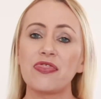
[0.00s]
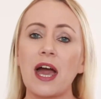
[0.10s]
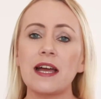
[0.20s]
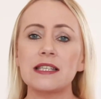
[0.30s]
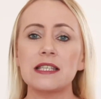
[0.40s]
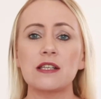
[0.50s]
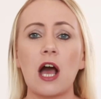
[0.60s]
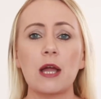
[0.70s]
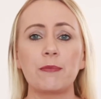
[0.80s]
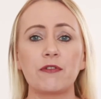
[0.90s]
That is the
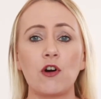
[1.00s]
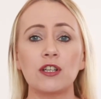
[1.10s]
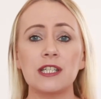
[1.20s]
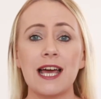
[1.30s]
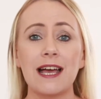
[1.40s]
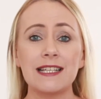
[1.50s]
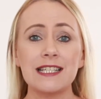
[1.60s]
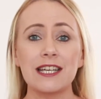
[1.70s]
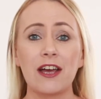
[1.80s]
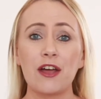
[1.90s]
type of
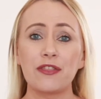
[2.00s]
content